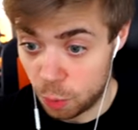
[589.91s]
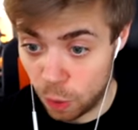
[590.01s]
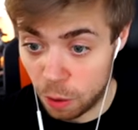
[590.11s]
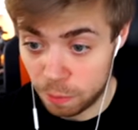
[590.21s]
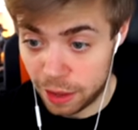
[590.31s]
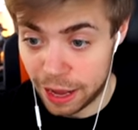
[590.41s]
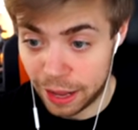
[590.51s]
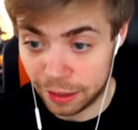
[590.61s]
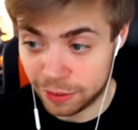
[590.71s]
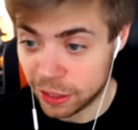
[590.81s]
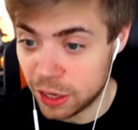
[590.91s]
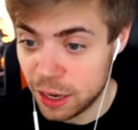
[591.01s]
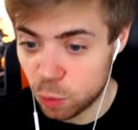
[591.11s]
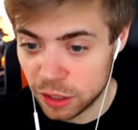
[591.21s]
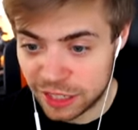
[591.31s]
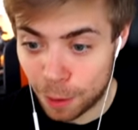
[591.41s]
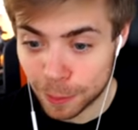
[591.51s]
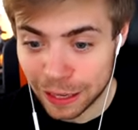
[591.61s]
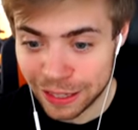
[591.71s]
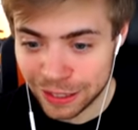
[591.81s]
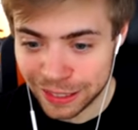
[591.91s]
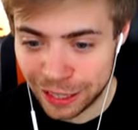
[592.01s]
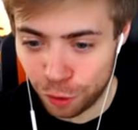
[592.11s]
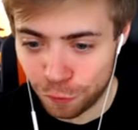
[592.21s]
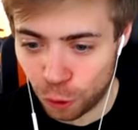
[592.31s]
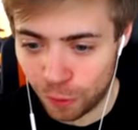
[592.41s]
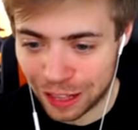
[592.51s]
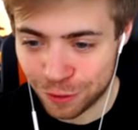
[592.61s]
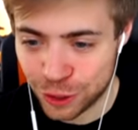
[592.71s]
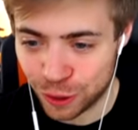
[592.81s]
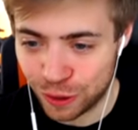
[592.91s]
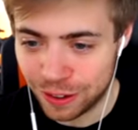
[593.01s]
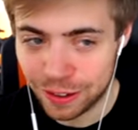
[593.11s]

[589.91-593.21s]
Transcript: Well, it certainly one-taps like it does in Halo four, that's for sure.